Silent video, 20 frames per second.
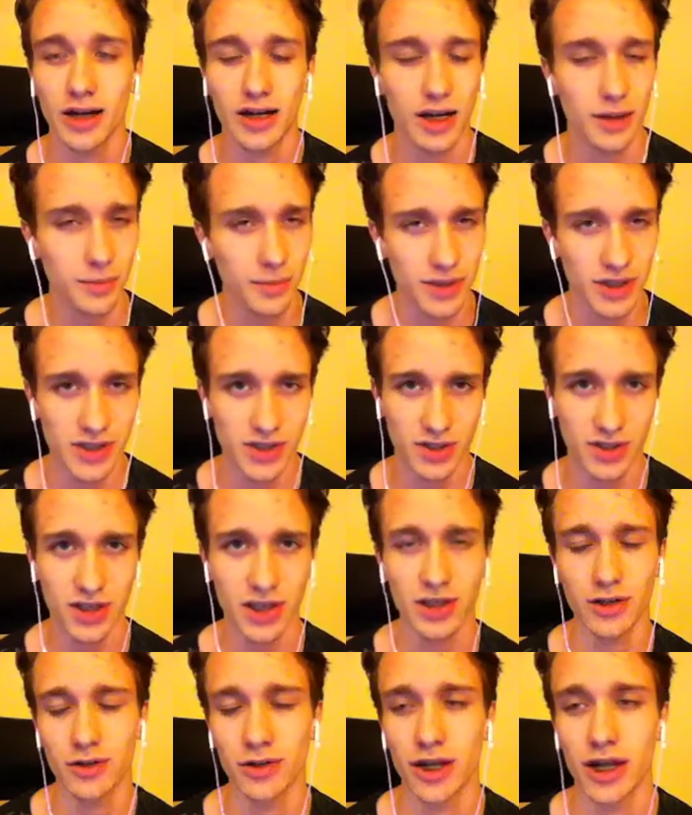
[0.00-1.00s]
companies on
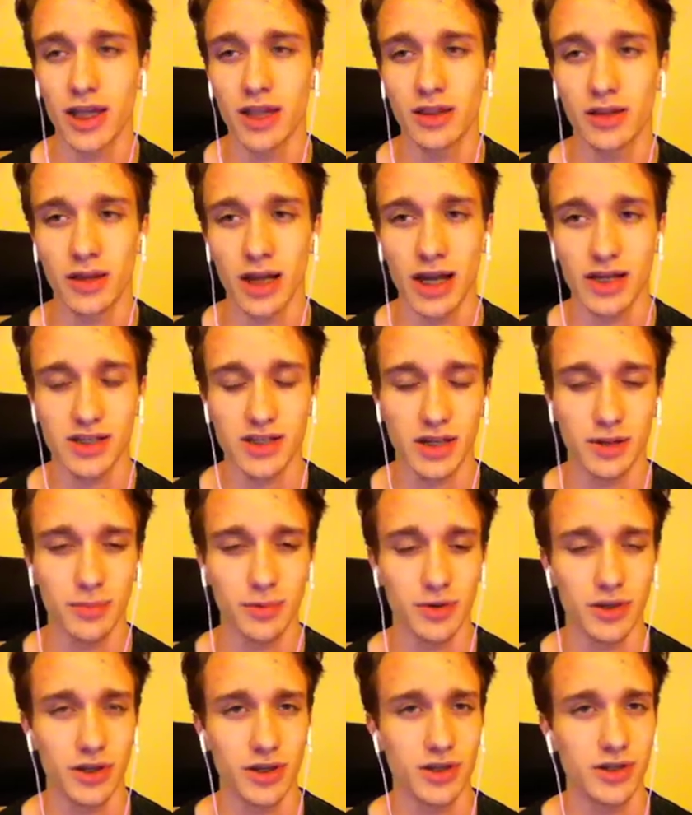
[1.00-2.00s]
the internet in the last
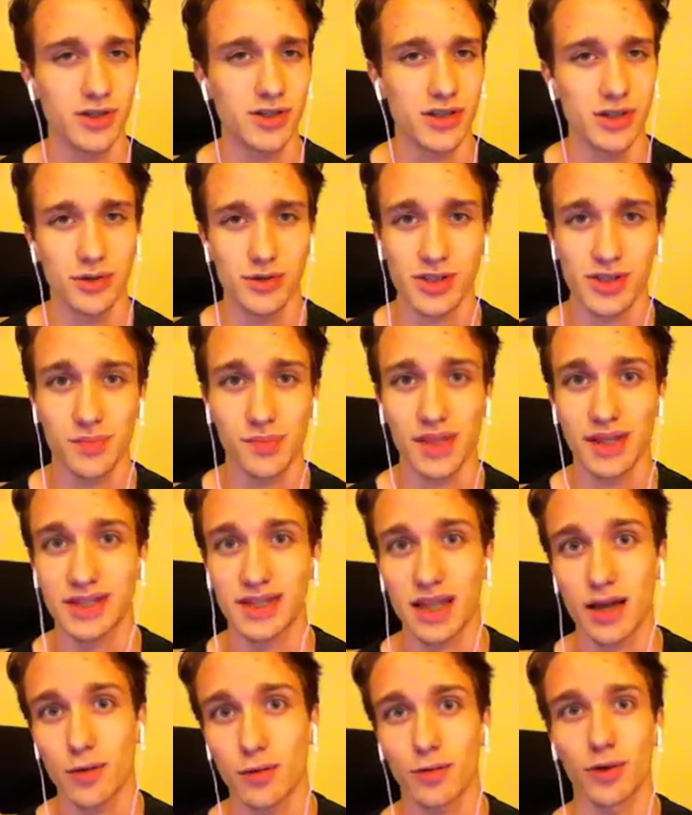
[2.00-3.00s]
couple of years, some
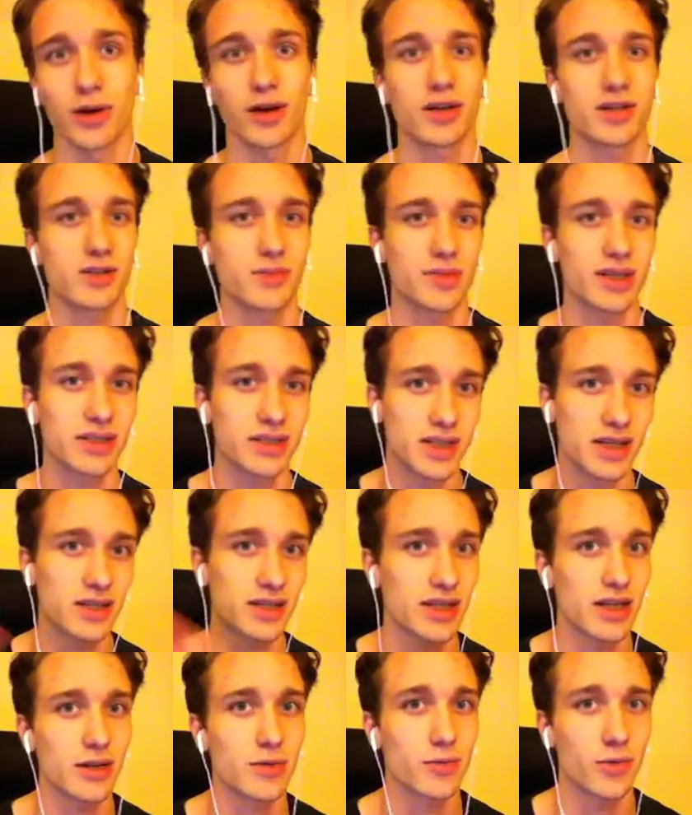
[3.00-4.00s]
things that work, some things
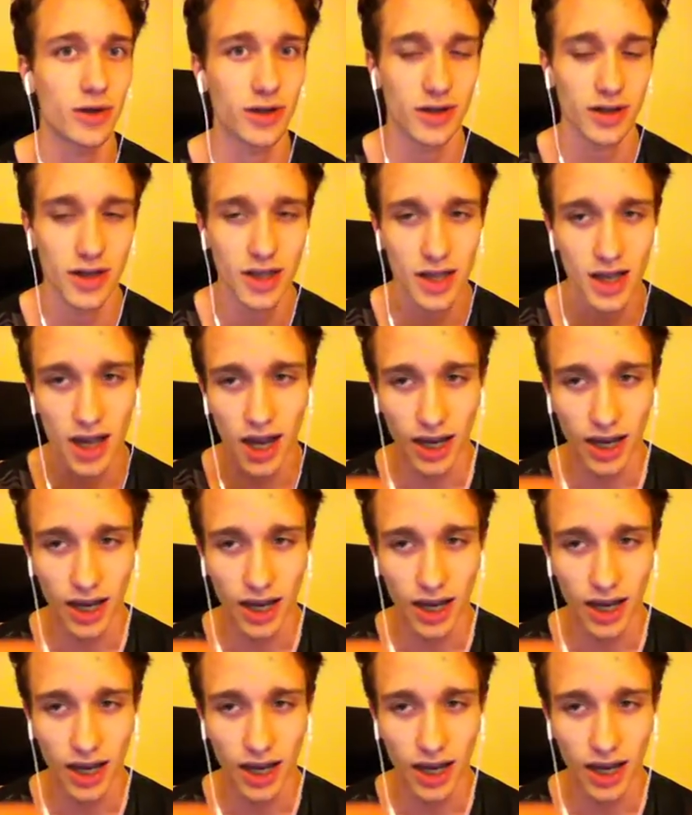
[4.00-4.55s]
that didn't work.